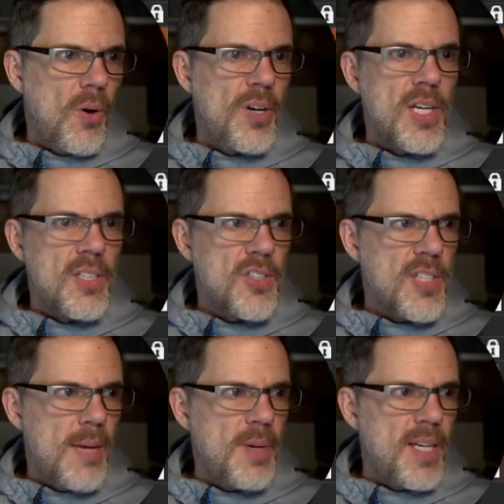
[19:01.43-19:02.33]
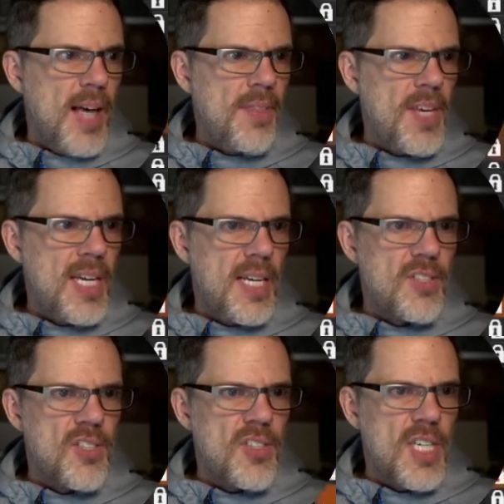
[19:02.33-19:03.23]
or you can just type in nothing
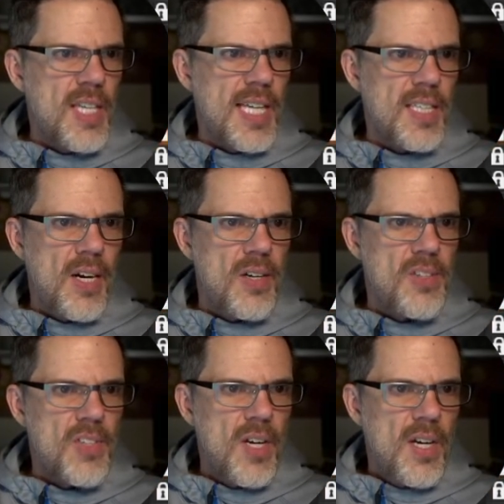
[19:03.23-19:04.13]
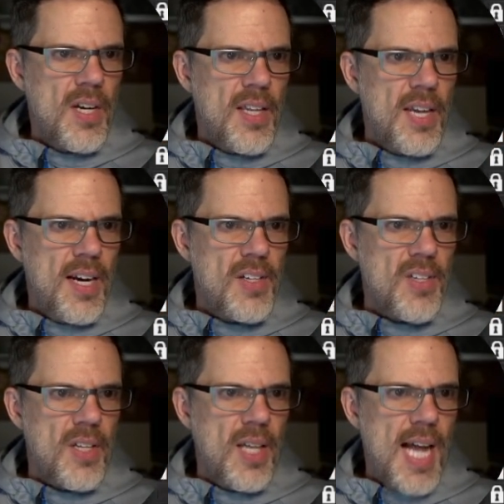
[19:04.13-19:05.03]
and just see like there's
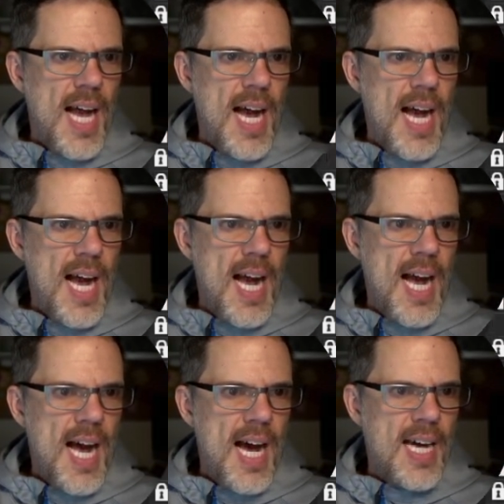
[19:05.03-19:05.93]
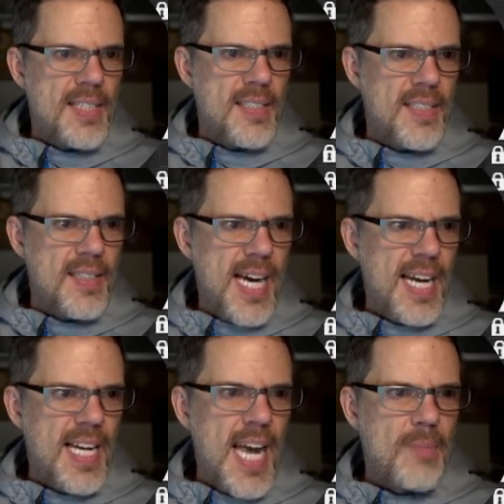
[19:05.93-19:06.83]
a lot
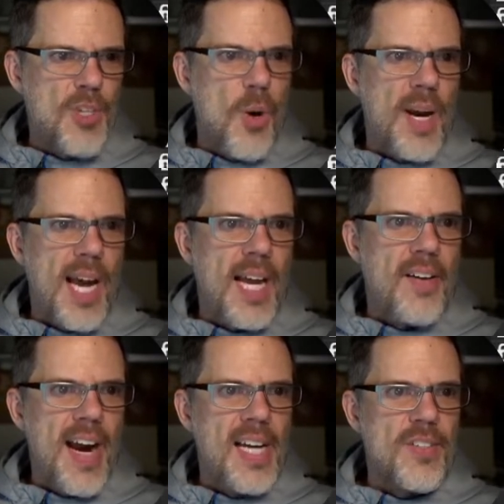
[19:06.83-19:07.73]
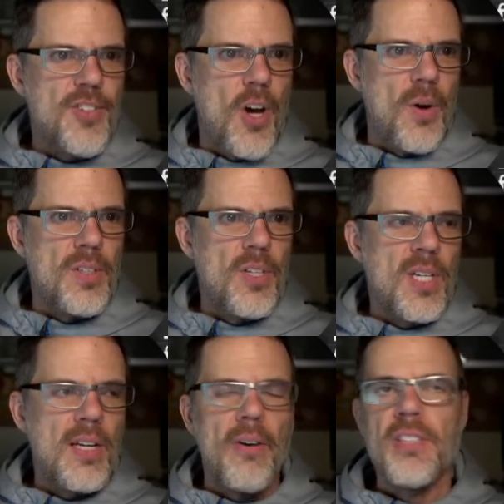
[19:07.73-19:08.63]
of games going on, right? So you
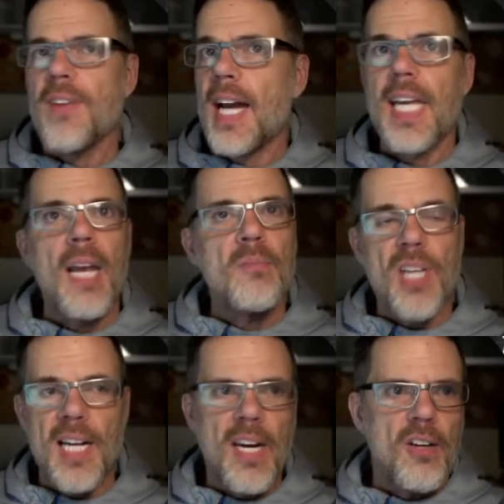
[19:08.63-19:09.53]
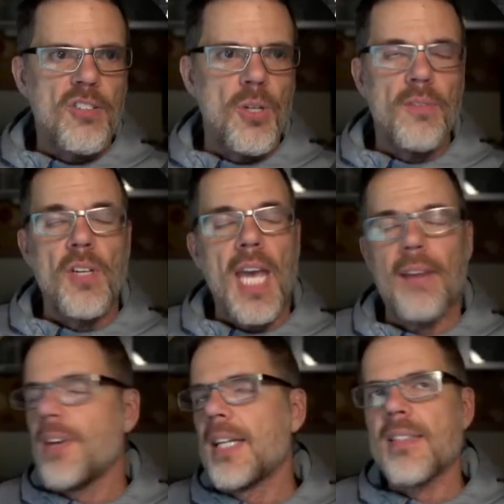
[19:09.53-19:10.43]
can always find games on here too if you
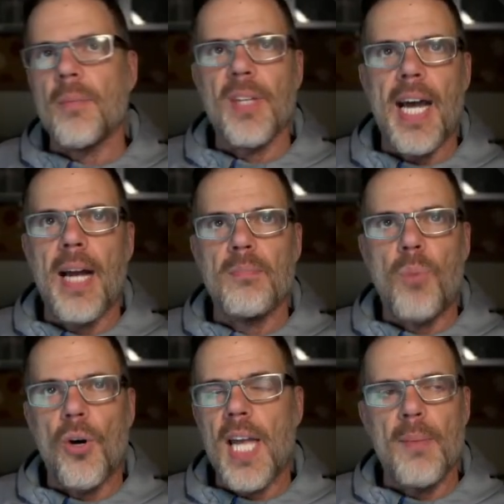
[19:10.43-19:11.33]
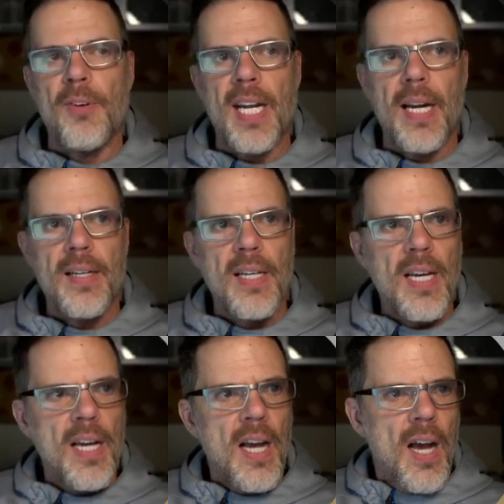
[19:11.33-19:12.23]
can't find something on Board Game Arena.
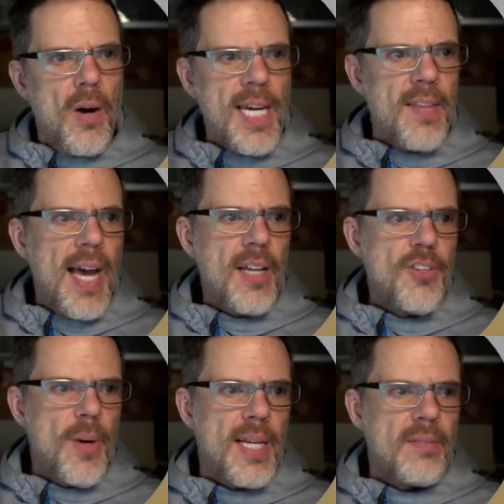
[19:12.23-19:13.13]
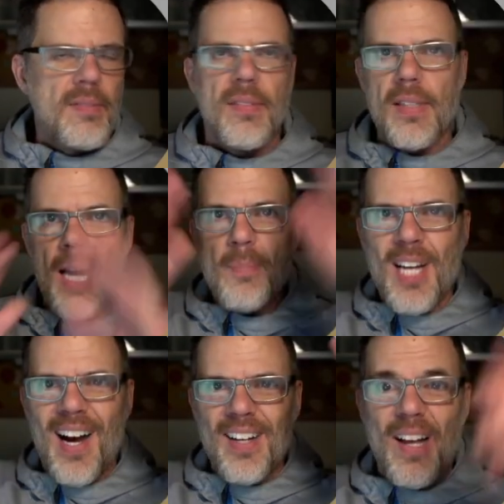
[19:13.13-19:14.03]
Okay, that'll do it. I'm
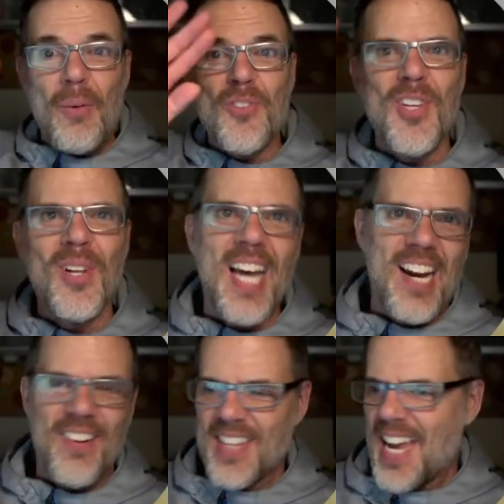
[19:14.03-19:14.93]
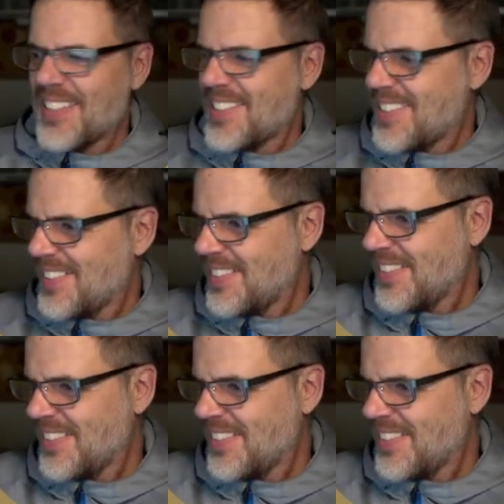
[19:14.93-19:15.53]
done. We'll see you later. Thanks.